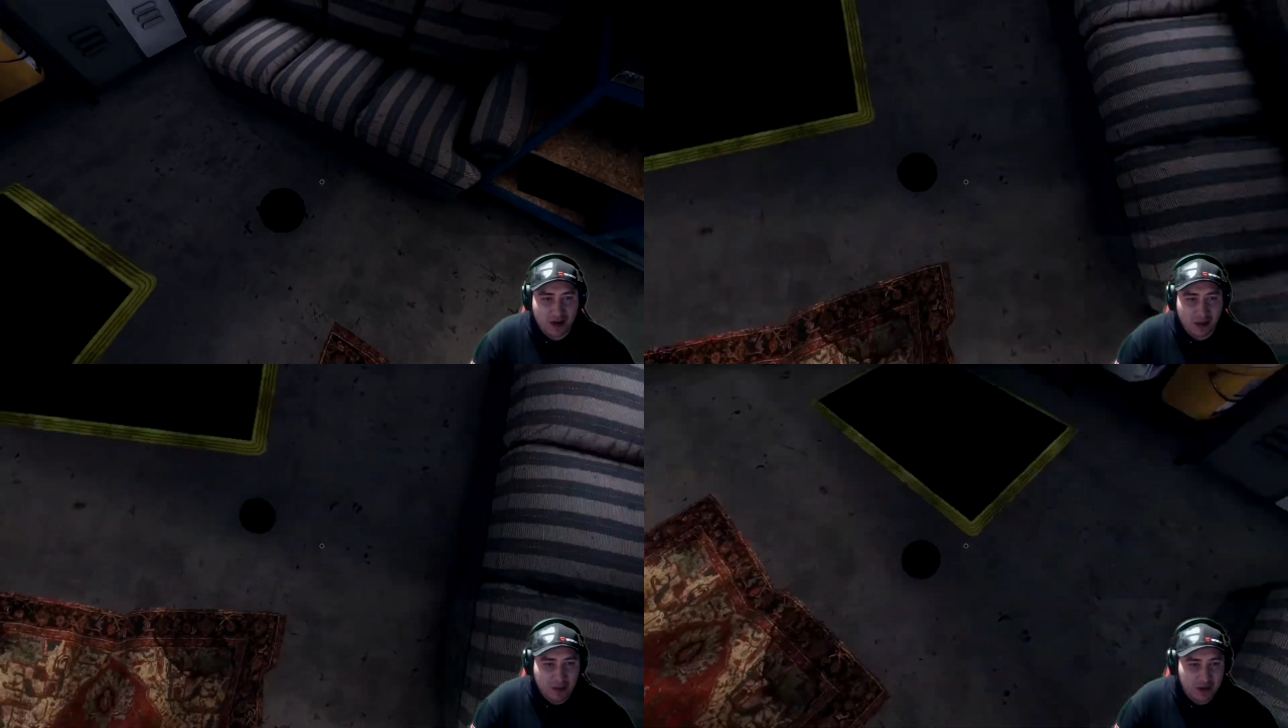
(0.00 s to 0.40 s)

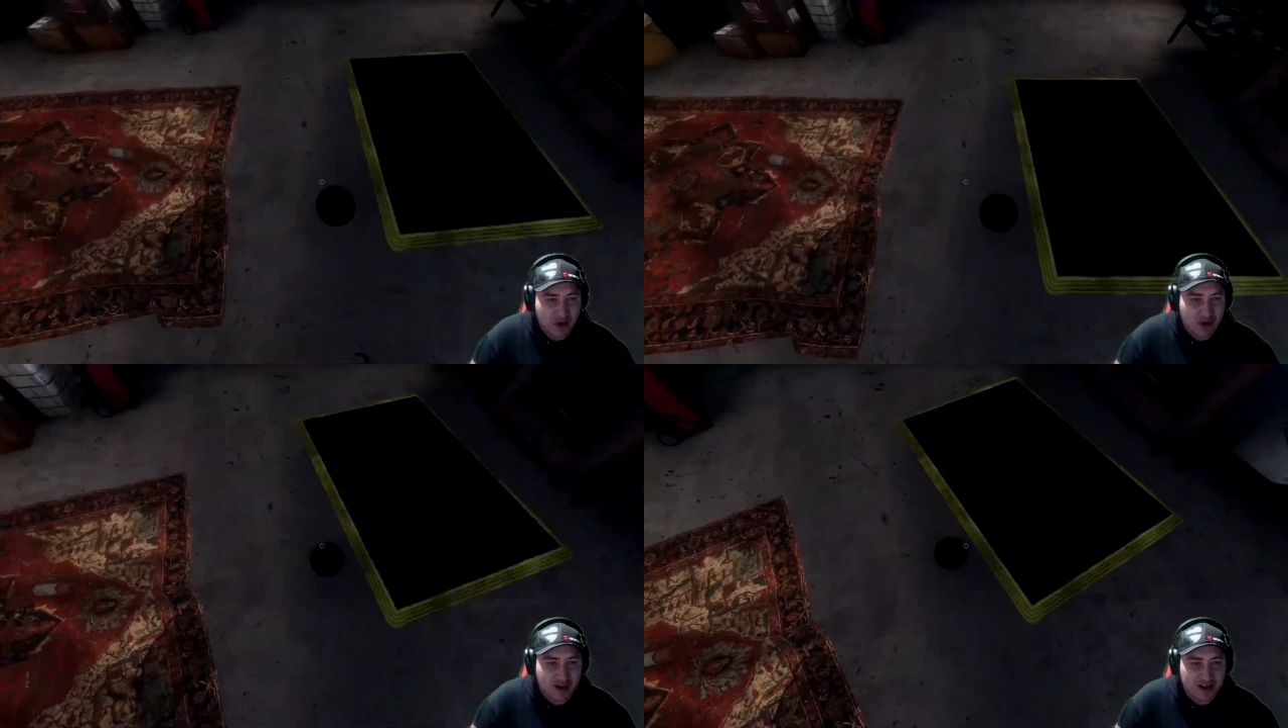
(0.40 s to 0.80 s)
we both
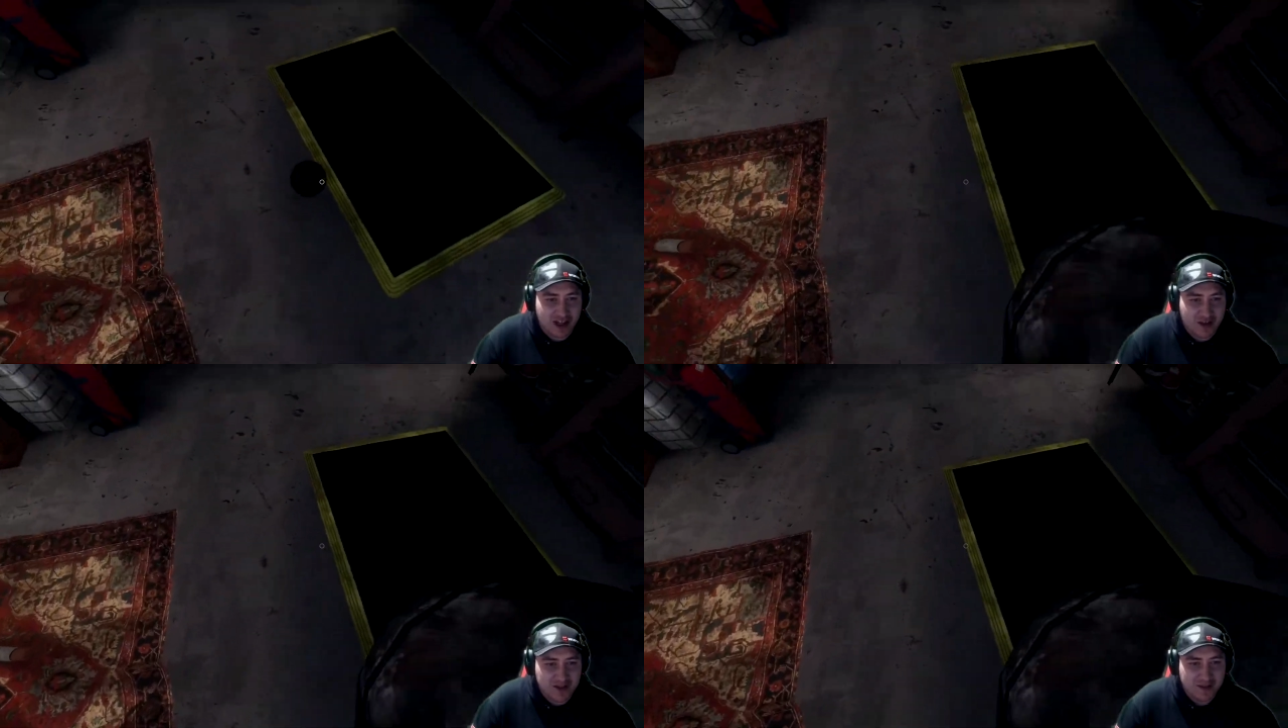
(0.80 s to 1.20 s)
scored on
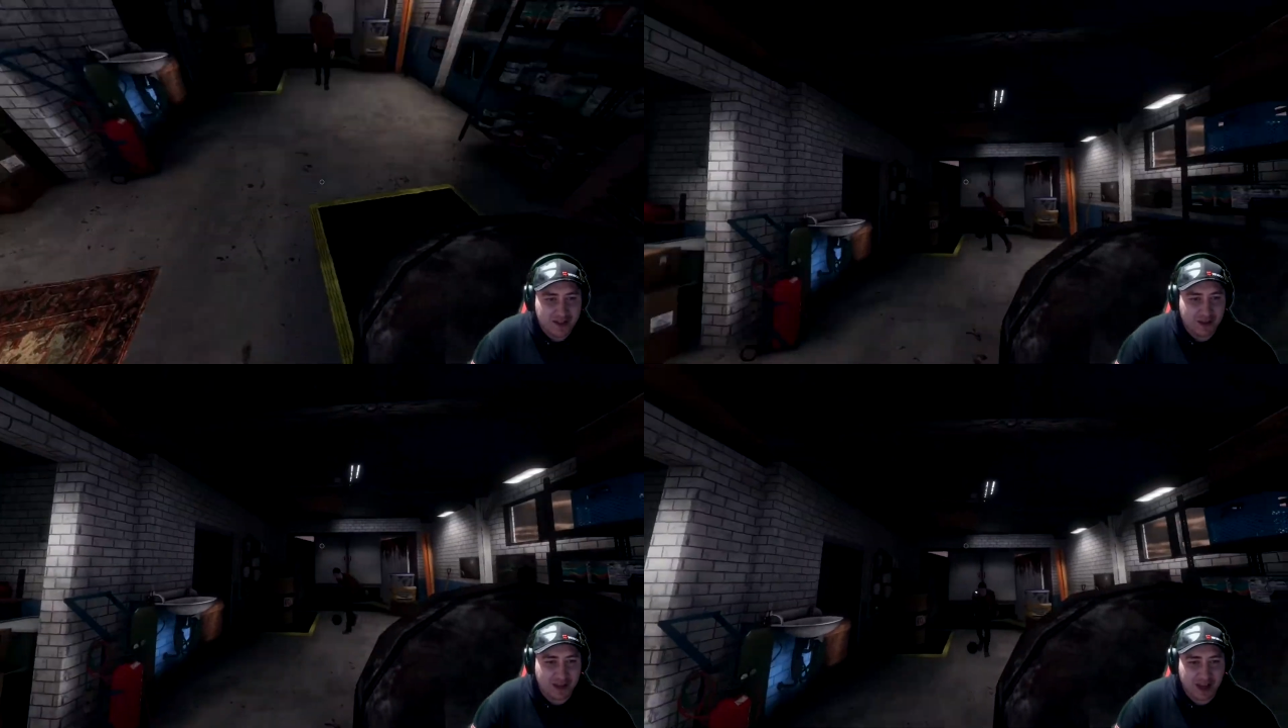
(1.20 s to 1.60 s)
ourselves.
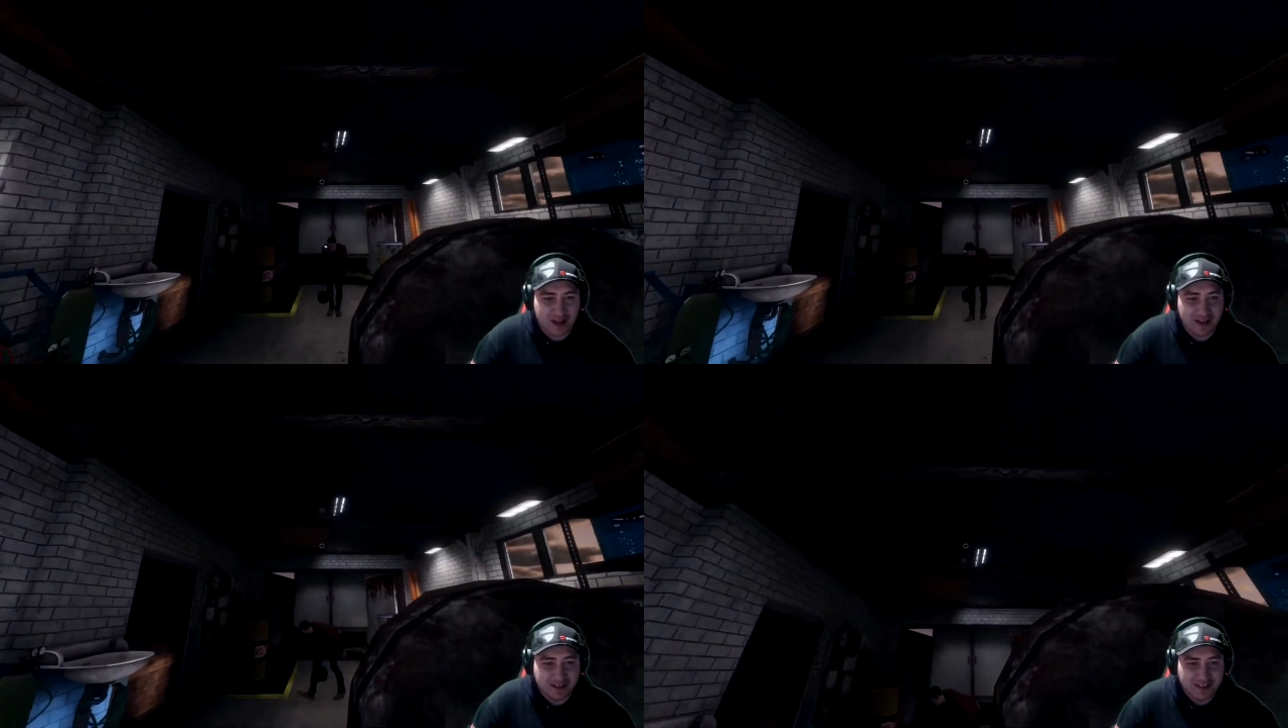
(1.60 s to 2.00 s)
Okay,
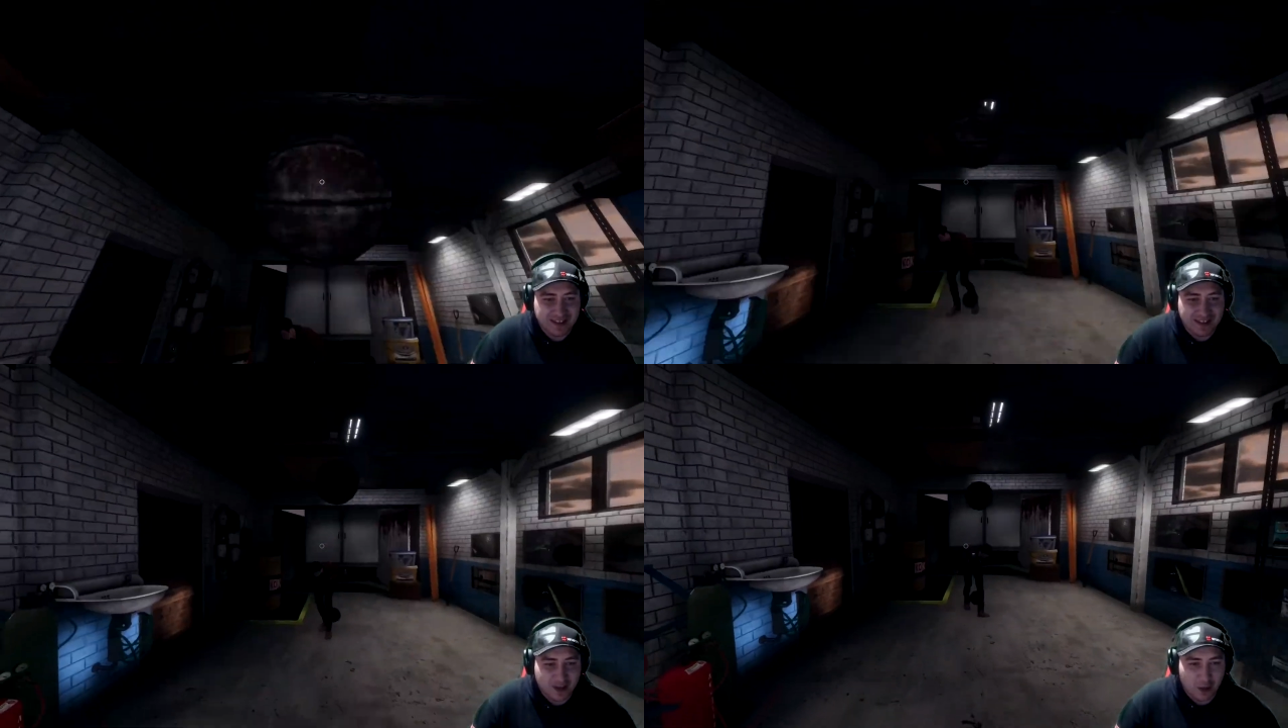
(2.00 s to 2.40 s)
good.
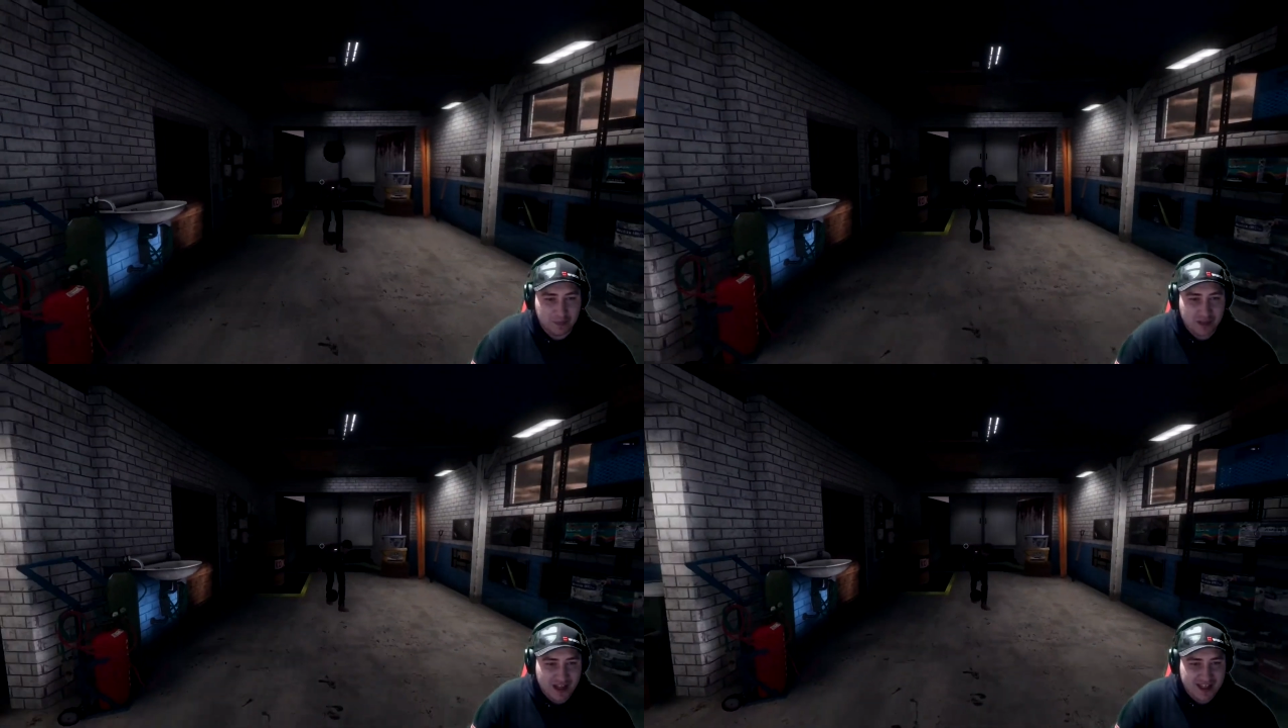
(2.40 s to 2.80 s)
Oh,
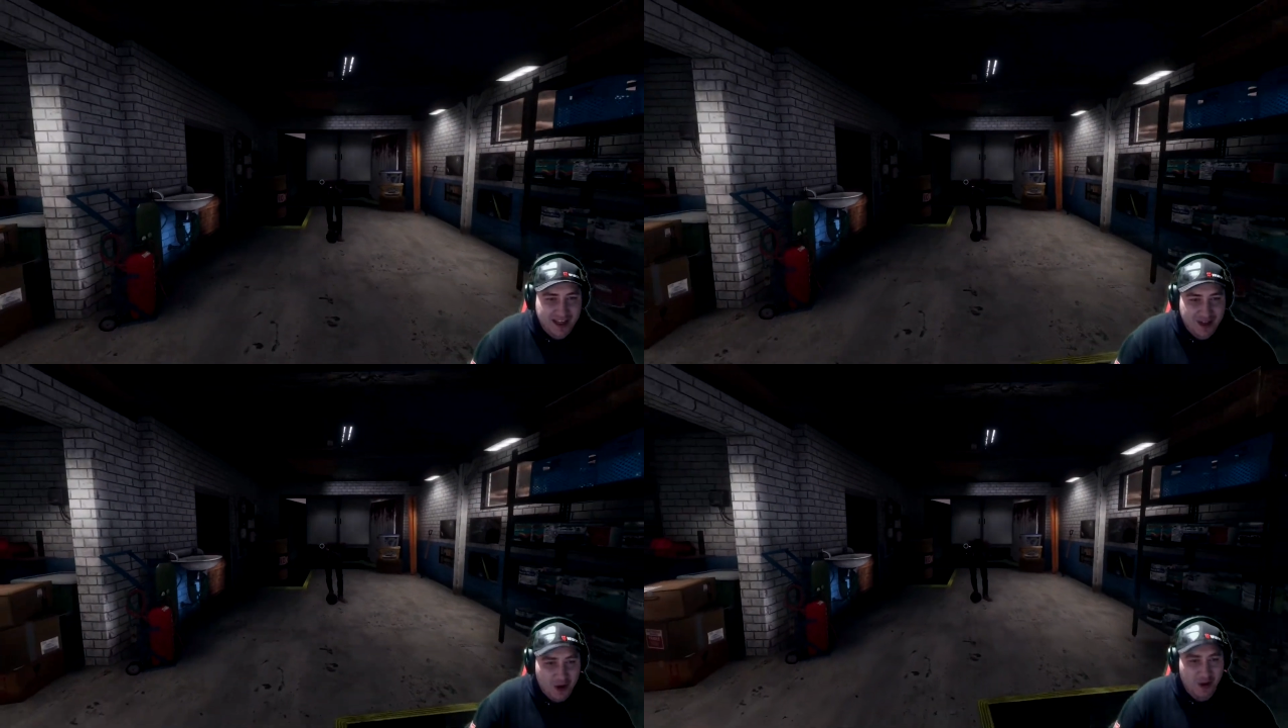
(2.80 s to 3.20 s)

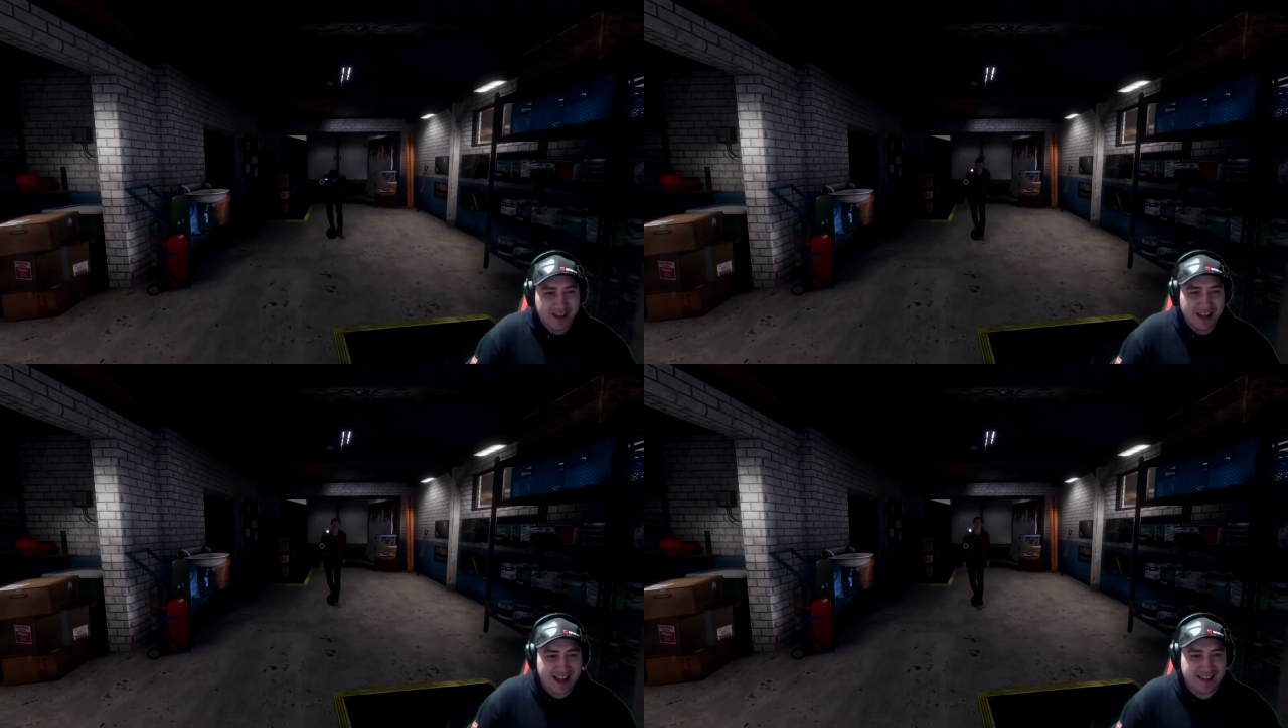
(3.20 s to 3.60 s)
second goal.
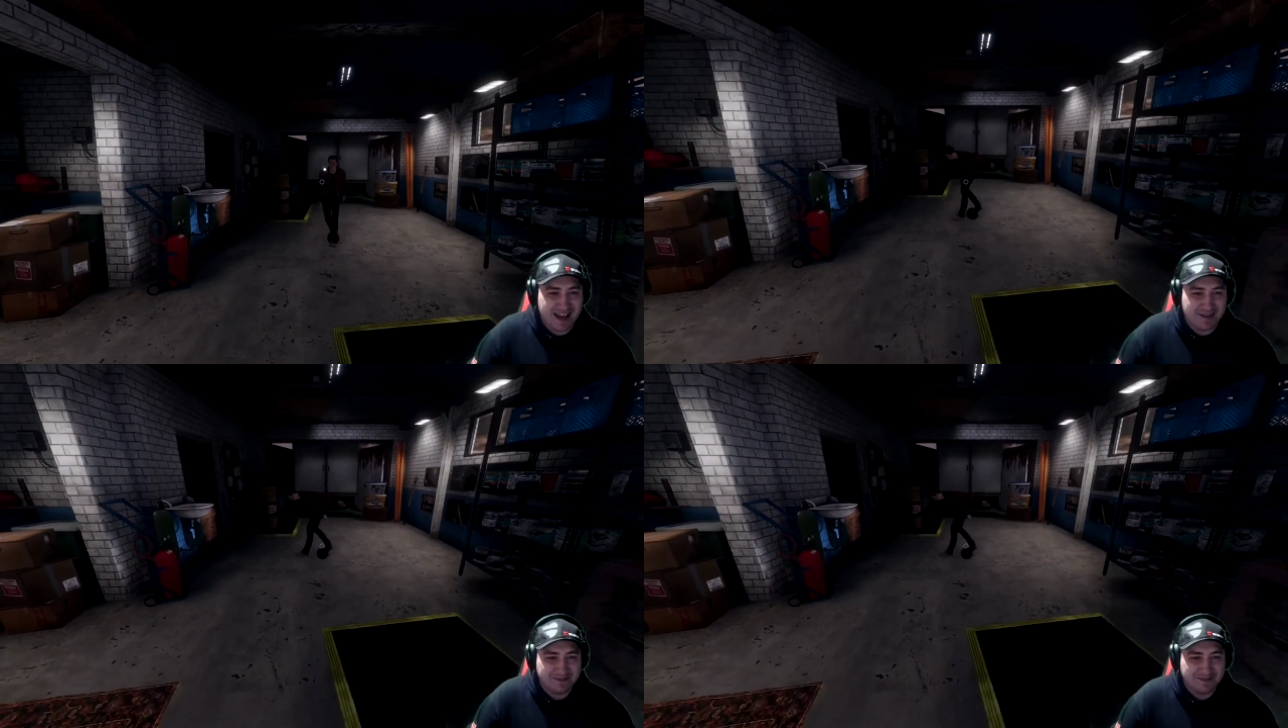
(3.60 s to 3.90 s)
It's in.